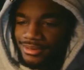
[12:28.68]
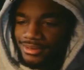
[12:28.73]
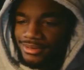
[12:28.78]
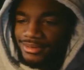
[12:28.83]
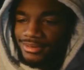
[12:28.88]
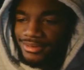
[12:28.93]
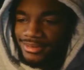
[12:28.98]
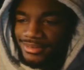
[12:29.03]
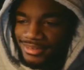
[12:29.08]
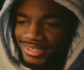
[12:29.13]
That
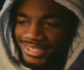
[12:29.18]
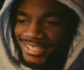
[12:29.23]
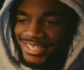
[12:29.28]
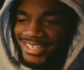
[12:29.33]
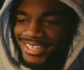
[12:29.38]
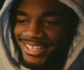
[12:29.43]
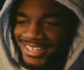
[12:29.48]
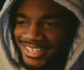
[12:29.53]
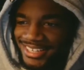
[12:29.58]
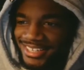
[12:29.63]
ain't
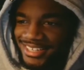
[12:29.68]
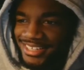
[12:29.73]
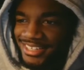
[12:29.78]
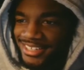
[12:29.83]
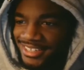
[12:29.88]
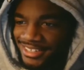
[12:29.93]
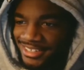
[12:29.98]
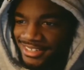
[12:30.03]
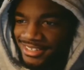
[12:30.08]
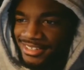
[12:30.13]
bothering me because my
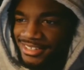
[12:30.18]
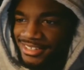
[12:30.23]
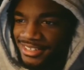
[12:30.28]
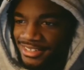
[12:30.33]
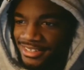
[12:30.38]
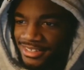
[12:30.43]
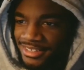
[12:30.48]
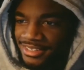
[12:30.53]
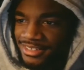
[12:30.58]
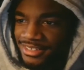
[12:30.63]
feet already
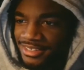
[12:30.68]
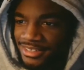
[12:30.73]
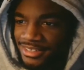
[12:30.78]
numb.